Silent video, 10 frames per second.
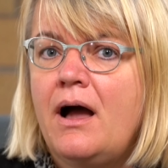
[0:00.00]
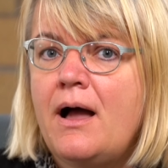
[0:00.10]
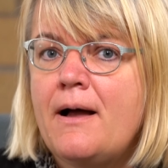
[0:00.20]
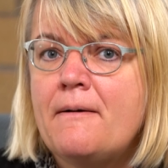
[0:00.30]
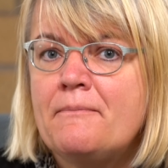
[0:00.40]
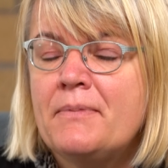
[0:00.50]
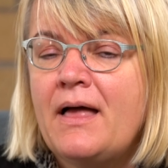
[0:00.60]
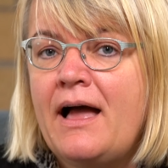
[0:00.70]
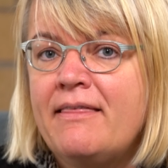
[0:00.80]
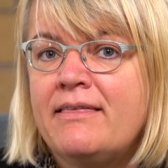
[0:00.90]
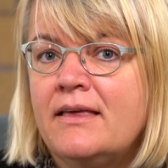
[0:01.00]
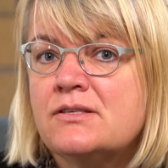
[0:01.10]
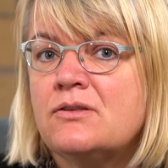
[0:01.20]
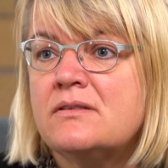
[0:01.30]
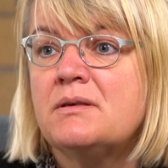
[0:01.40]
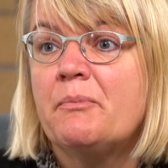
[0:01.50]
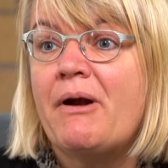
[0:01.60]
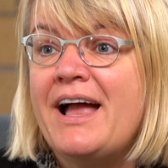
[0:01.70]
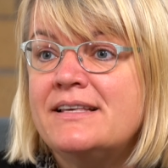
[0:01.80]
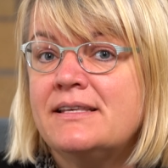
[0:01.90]
I think it's not
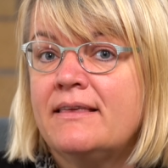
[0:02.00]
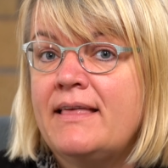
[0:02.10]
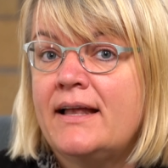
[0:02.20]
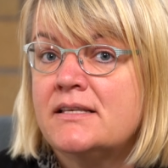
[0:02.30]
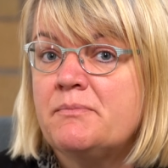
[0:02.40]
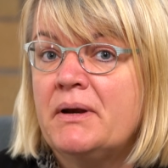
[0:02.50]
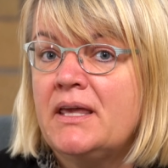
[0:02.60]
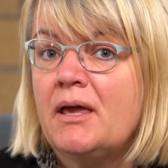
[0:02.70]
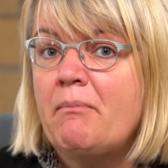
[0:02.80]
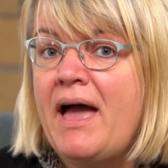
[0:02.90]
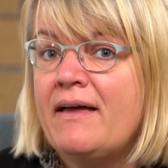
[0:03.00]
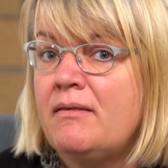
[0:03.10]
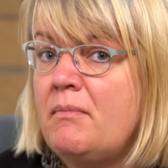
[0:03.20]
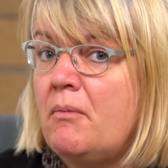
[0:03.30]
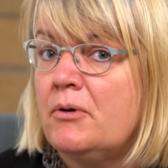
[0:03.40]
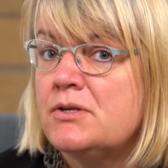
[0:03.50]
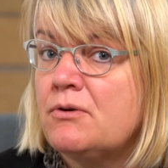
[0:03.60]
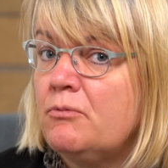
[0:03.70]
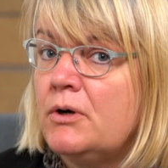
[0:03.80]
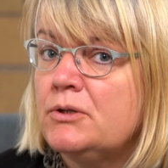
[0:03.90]
surprising that it's bringing back the memories
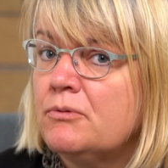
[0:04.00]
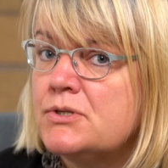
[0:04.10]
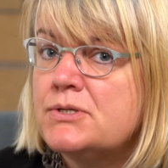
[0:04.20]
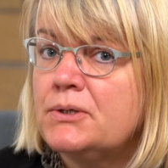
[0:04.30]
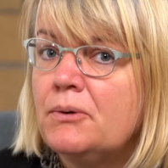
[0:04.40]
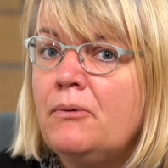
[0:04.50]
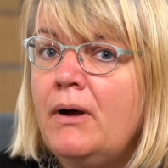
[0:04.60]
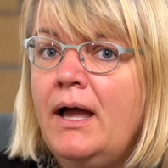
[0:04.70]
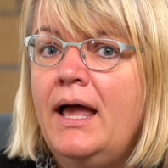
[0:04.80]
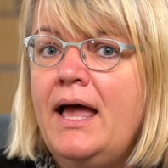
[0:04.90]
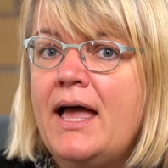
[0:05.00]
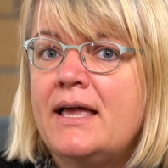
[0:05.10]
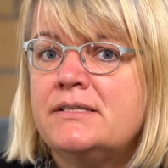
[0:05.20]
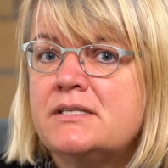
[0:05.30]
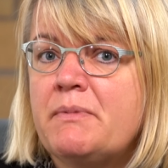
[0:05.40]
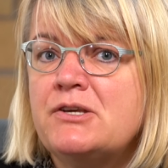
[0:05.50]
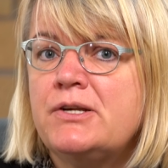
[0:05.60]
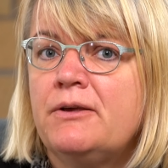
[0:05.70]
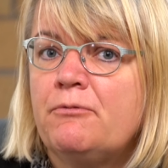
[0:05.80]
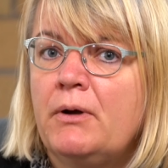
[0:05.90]
of World War II. And
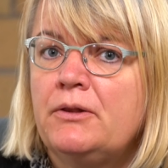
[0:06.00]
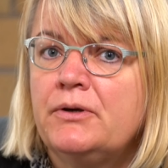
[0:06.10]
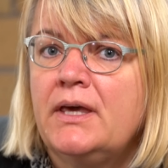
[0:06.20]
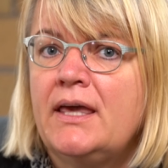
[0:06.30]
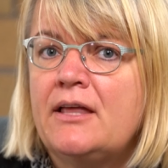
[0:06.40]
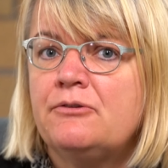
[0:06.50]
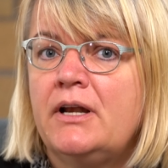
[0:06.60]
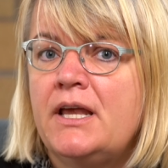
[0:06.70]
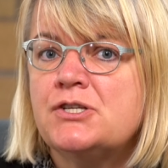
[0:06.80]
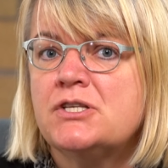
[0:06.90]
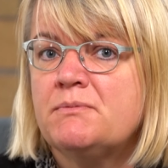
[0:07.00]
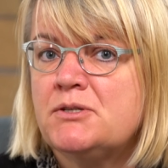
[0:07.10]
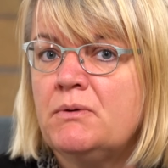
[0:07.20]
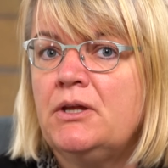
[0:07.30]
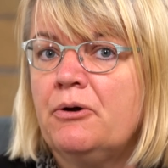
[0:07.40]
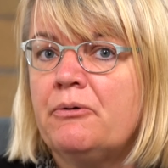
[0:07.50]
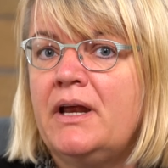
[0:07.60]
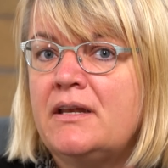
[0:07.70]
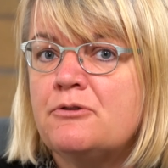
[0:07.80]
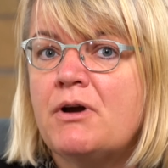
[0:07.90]
especially if we're looking at relations between
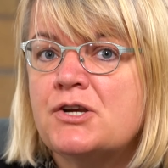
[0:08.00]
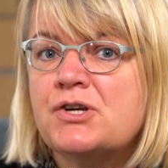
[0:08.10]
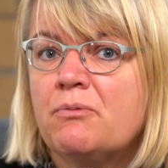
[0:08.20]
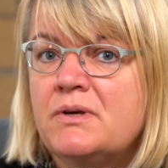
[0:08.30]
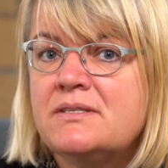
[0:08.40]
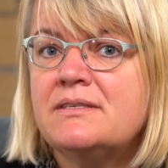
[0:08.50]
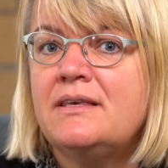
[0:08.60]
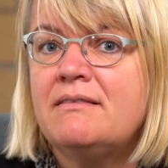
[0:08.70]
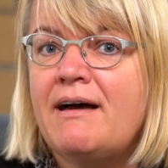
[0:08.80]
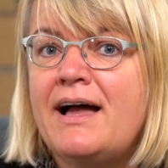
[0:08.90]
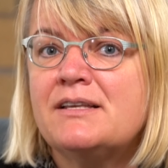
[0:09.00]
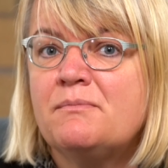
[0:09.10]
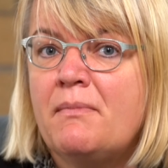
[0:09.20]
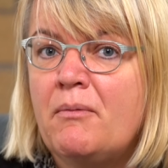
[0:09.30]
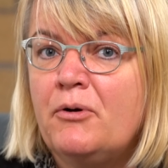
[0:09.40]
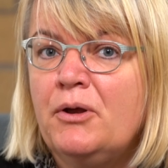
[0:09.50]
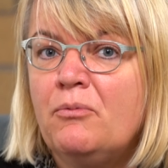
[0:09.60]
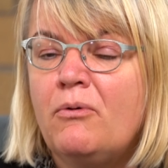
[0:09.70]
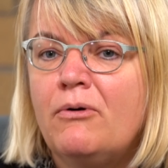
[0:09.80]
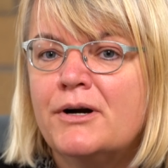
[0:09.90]
Ukraine and Russia, we see that memory
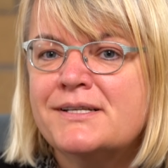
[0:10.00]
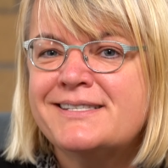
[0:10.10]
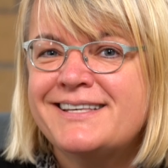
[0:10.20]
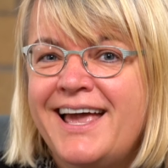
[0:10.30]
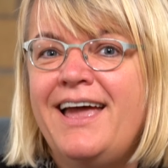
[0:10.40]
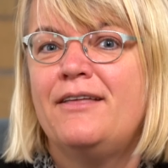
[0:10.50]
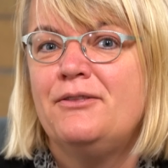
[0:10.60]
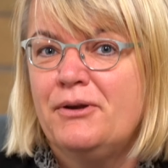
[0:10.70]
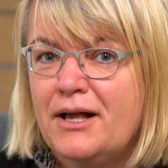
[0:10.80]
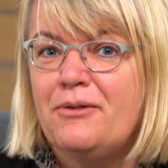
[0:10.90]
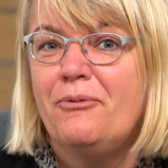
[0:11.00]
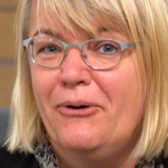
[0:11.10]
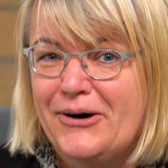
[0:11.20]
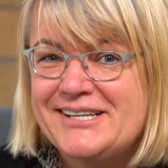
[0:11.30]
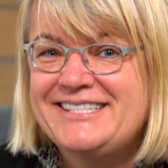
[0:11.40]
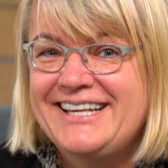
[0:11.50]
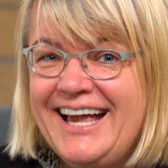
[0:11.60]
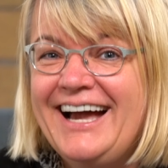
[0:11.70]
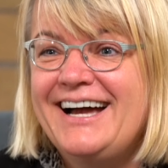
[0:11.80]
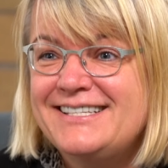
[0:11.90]
wars and real wars
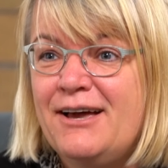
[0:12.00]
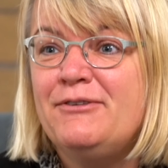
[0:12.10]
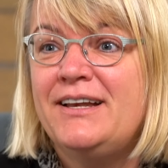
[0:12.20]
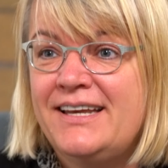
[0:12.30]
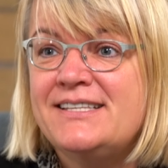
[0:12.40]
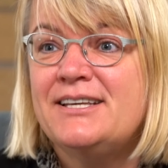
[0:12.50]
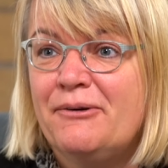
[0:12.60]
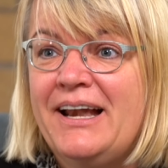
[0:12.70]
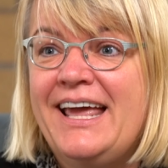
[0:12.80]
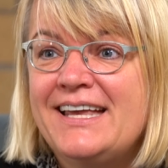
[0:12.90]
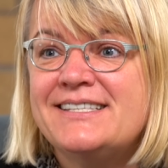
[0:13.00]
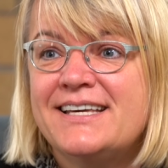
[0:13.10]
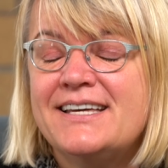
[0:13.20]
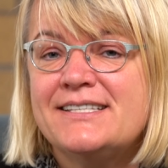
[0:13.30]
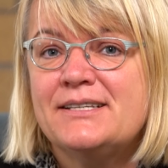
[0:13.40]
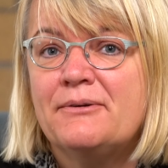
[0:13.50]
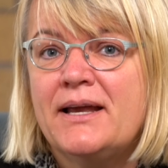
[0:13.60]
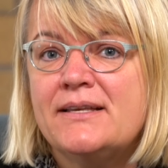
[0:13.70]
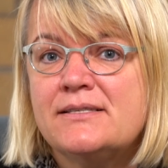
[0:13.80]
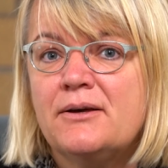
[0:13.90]
are definitely interrelated,
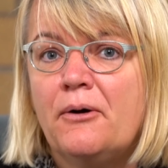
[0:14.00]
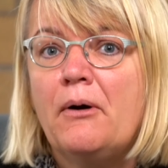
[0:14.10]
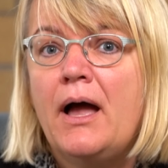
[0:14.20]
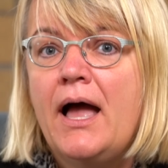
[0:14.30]
right? So